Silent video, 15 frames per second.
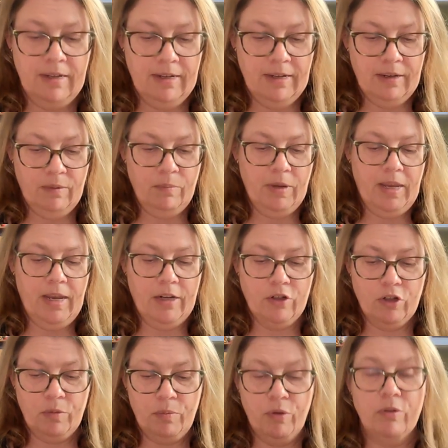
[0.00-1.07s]
We had
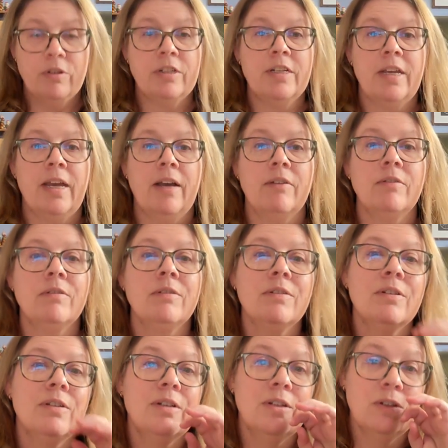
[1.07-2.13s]
to put her down,
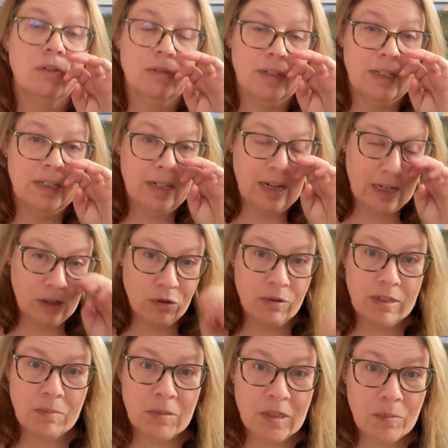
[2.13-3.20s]
not this last
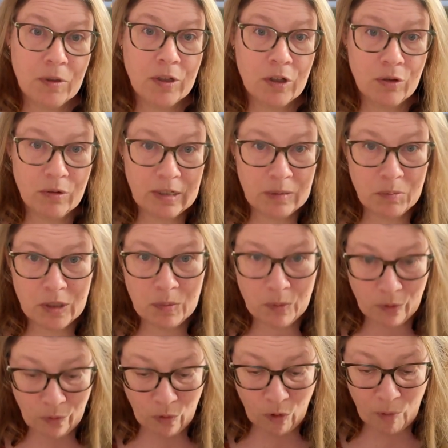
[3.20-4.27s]
Christmas, but the Christmas
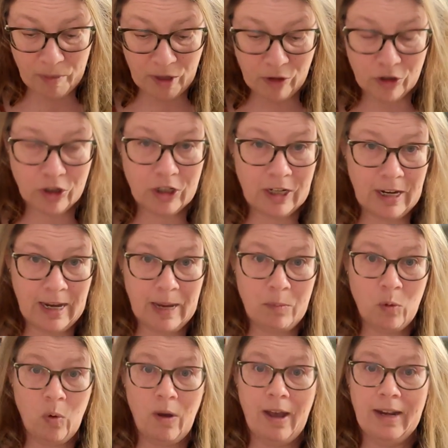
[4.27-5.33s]
before, because she came
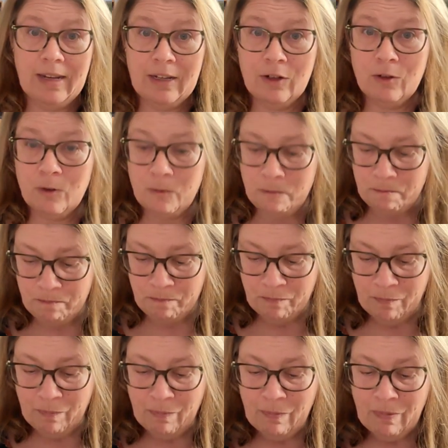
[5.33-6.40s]
quite ill.
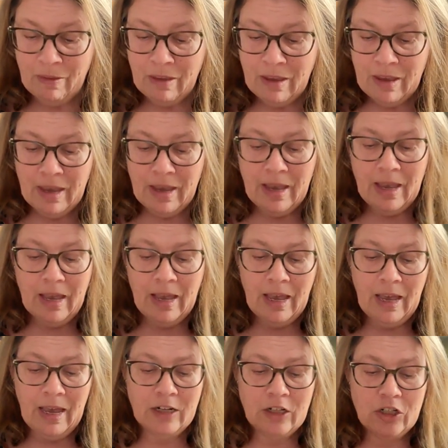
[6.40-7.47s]

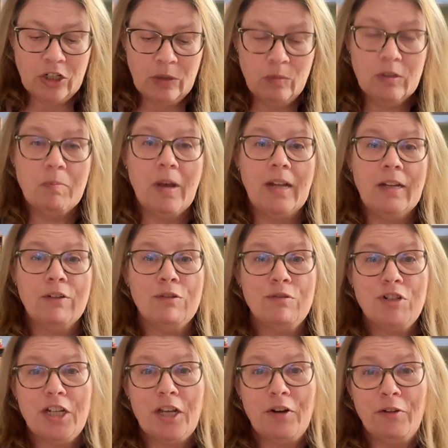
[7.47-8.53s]
And she was my little
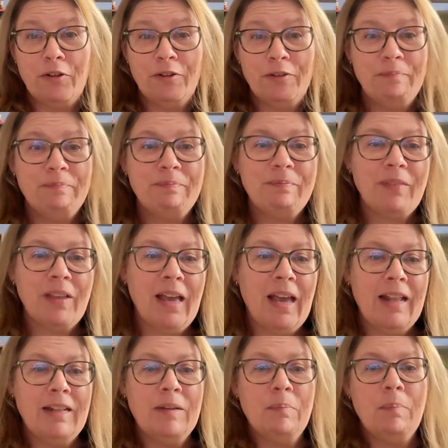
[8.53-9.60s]
shadow. And the